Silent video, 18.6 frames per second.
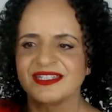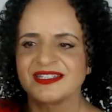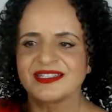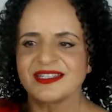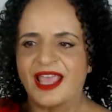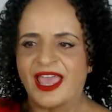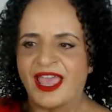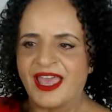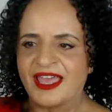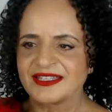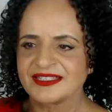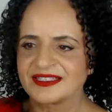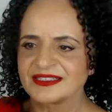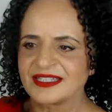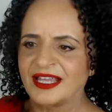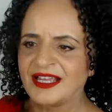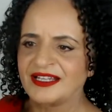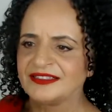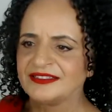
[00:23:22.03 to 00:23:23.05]
this
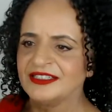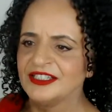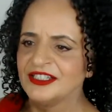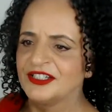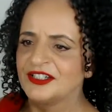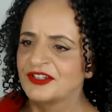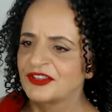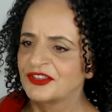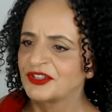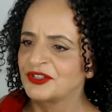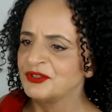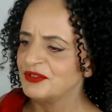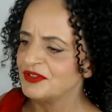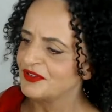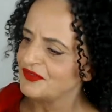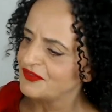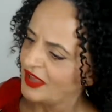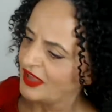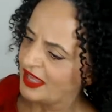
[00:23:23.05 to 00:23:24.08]
hairstyle
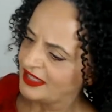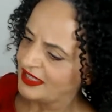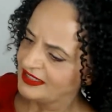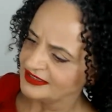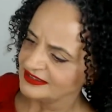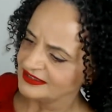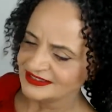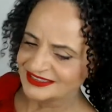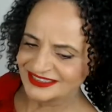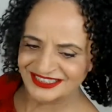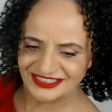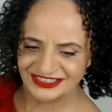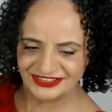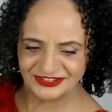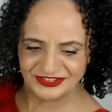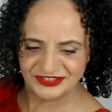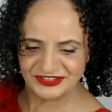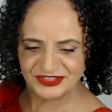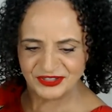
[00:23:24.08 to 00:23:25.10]
through the veil, and it
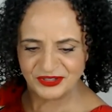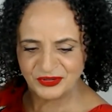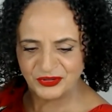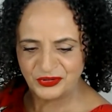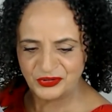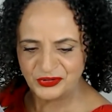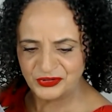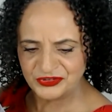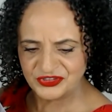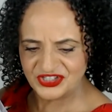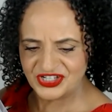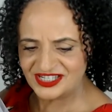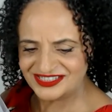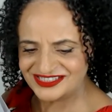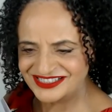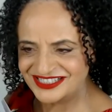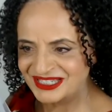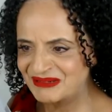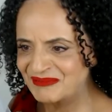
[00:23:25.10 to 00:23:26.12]
looks
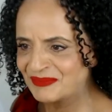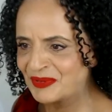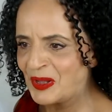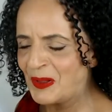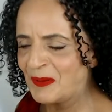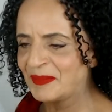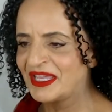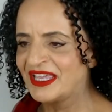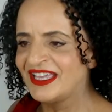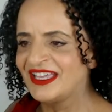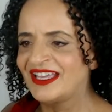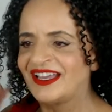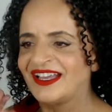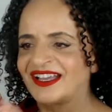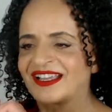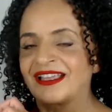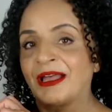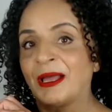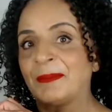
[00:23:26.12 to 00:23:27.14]
gorgeous. You can pop
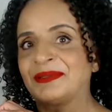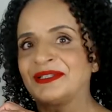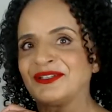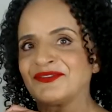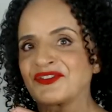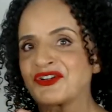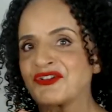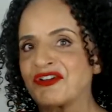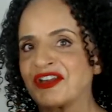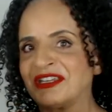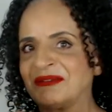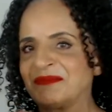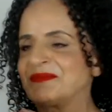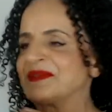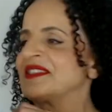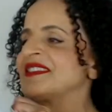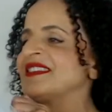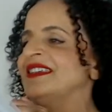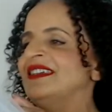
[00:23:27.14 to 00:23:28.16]
a couple of
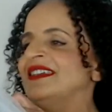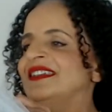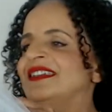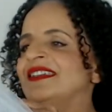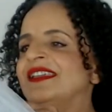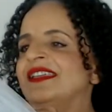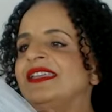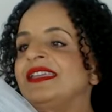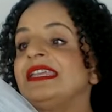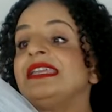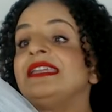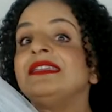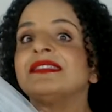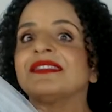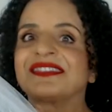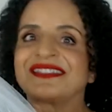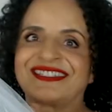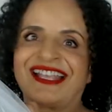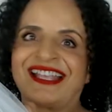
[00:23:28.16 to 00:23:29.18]
grips
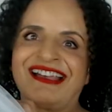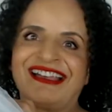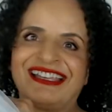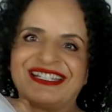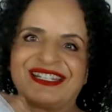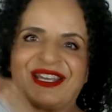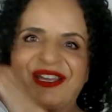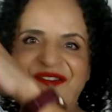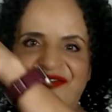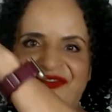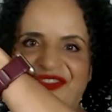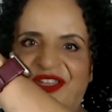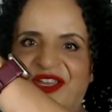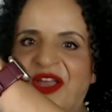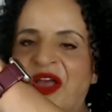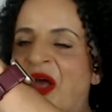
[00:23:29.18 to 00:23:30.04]
either side of the